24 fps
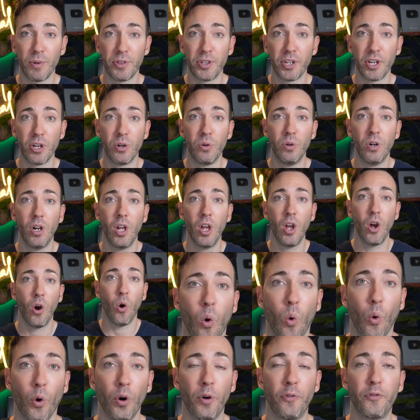with you
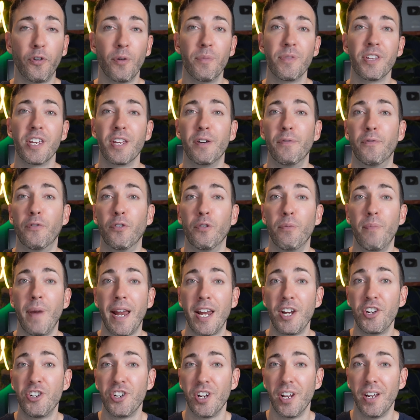or from the
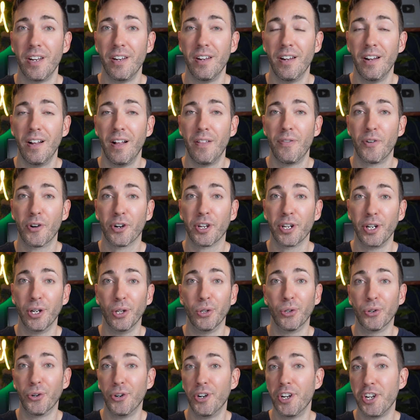information they're gonna
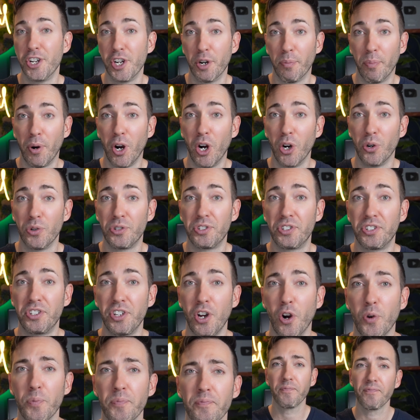learn in your post.
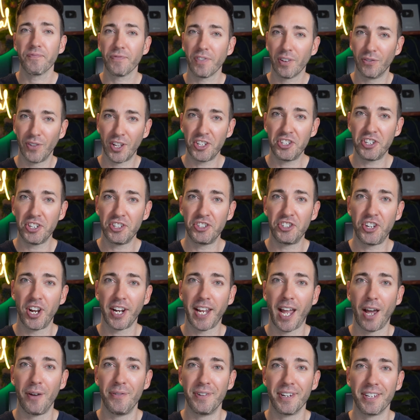So let's just
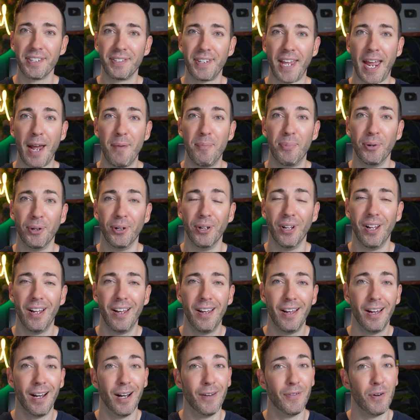check out an example
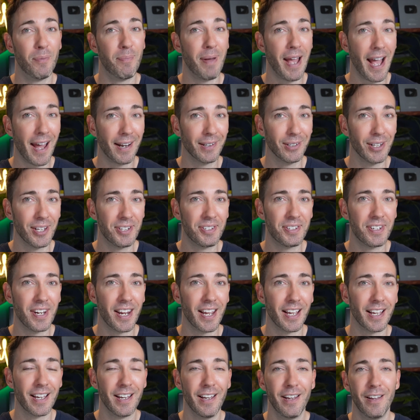of a bad
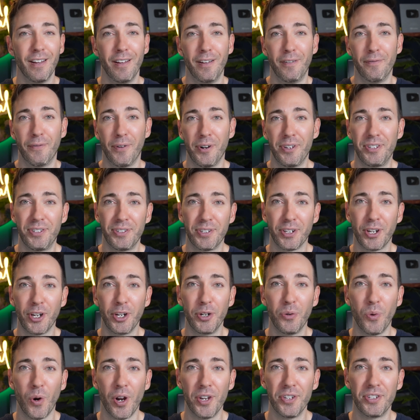listing versus a
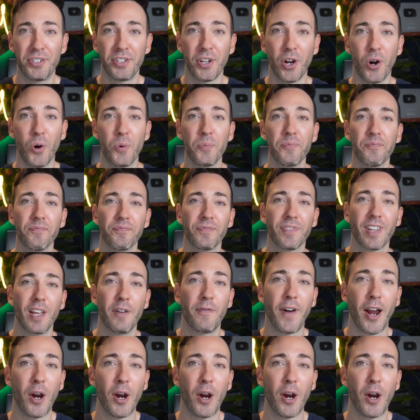good one. So if